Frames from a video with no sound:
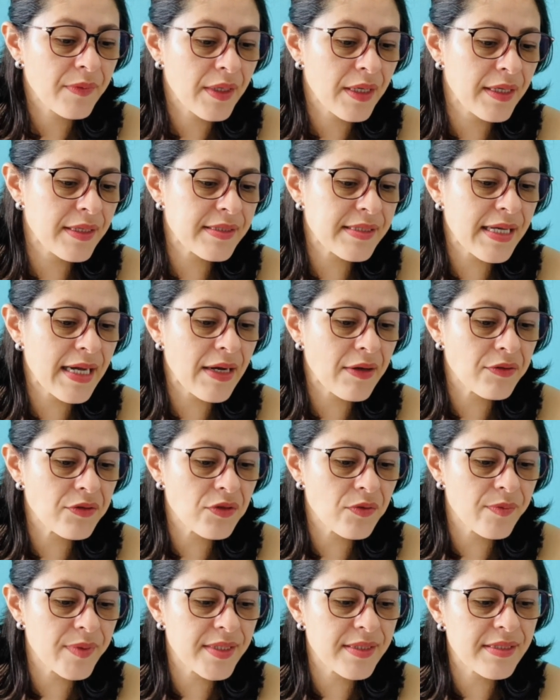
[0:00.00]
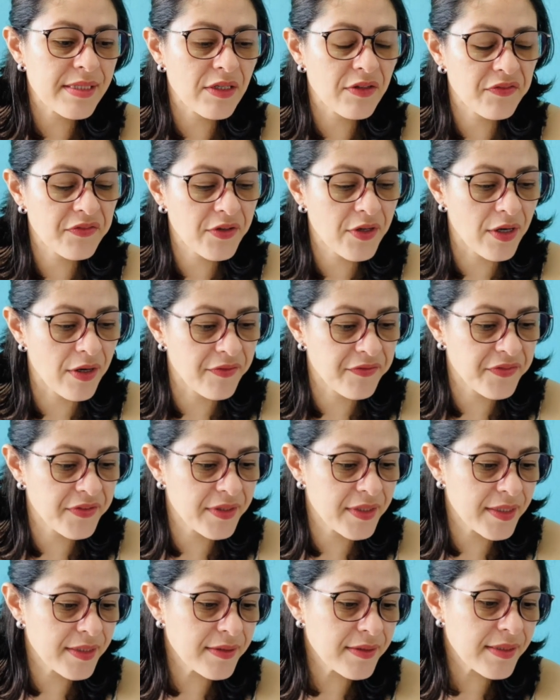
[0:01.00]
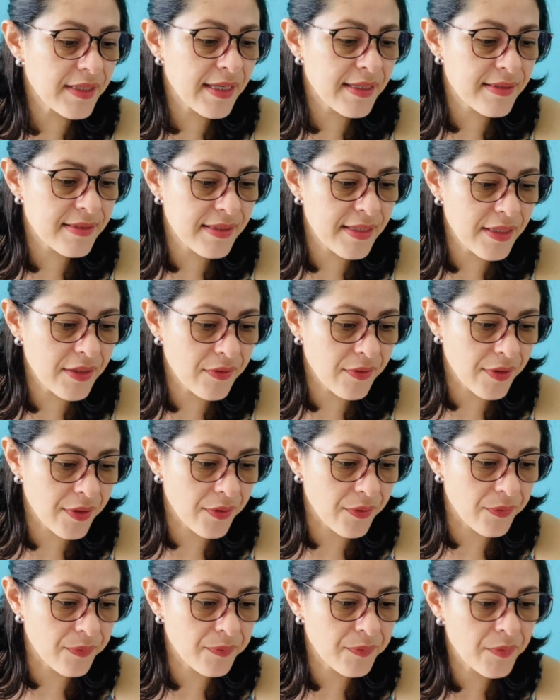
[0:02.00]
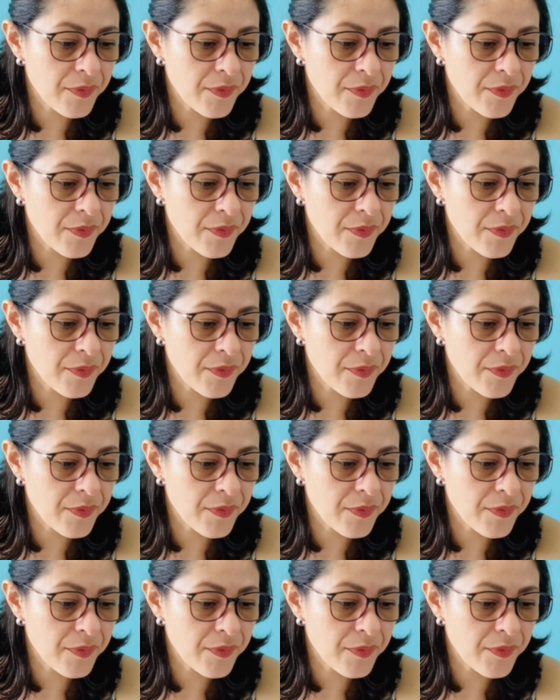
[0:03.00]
is how to be self-confident as they grow.